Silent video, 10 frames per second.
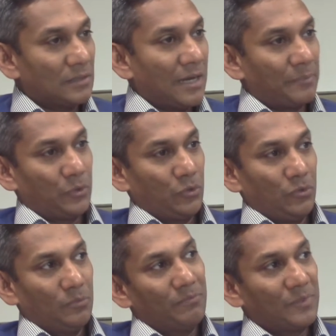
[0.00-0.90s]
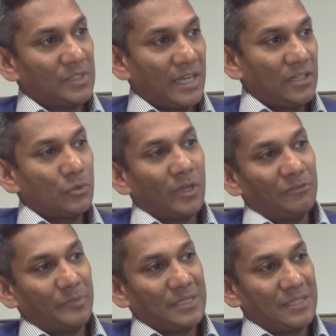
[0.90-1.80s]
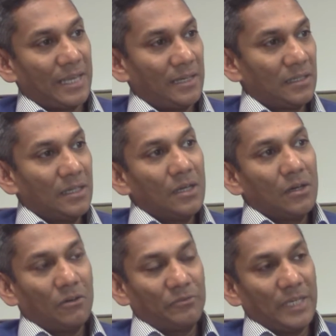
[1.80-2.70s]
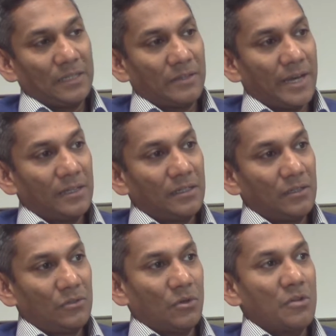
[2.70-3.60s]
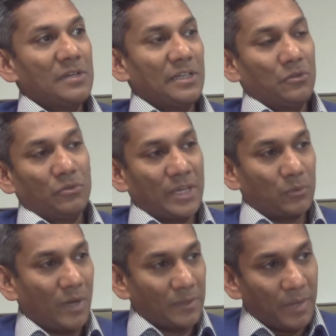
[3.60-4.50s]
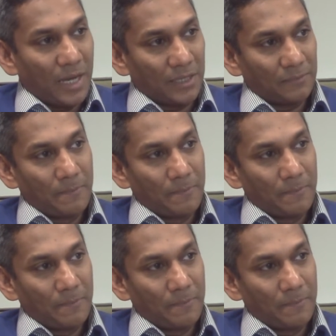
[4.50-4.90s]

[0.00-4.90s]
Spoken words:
up to 10-12% of their rent to only do that one part.